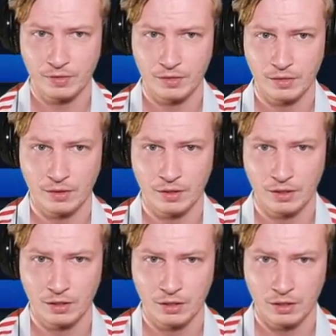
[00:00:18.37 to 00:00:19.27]

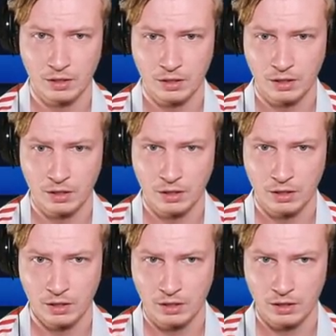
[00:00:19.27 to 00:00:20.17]

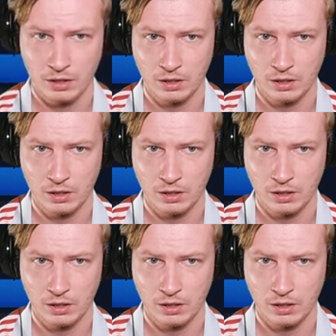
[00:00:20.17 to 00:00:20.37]
Nothing is said.